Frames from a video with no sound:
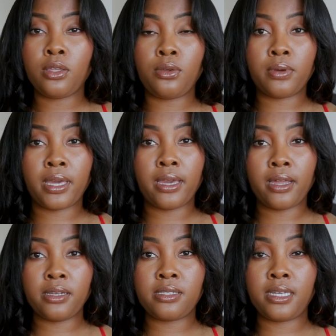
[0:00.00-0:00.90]
you
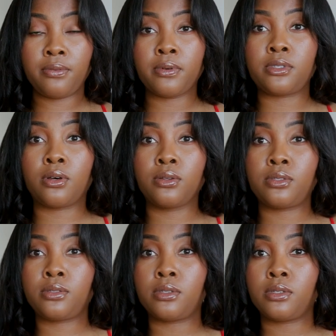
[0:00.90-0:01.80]
can see
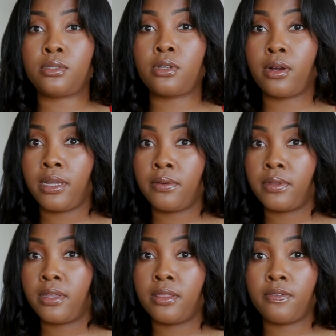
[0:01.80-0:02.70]
results starting
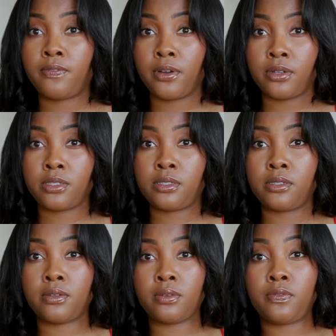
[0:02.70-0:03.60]
within the
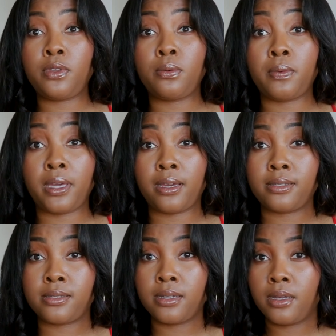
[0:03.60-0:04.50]
first few
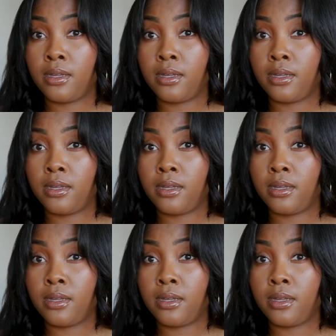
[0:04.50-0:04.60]
weeks.